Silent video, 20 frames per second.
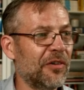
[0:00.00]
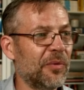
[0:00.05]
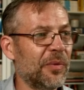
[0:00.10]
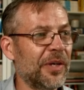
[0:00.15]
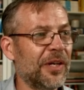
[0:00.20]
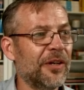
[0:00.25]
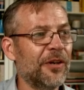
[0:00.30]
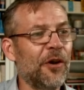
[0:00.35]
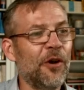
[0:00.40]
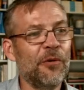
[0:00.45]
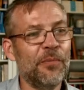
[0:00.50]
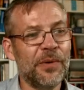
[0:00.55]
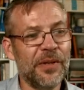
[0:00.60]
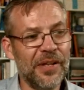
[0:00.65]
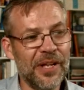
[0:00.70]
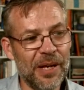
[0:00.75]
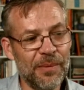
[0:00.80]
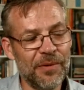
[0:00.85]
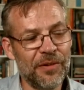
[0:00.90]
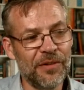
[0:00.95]
and we can
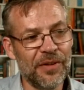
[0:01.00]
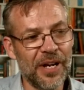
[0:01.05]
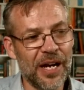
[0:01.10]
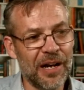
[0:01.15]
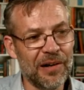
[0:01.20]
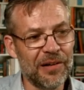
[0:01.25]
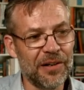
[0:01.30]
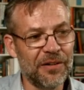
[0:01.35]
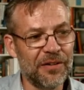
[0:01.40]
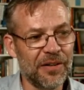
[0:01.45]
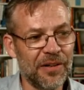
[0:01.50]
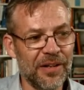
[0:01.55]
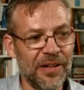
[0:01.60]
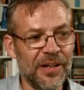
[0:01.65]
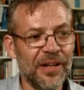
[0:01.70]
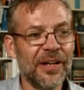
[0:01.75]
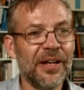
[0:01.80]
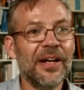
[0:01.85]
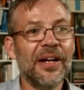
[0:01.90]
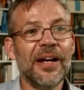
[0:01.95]
open them as an RRG.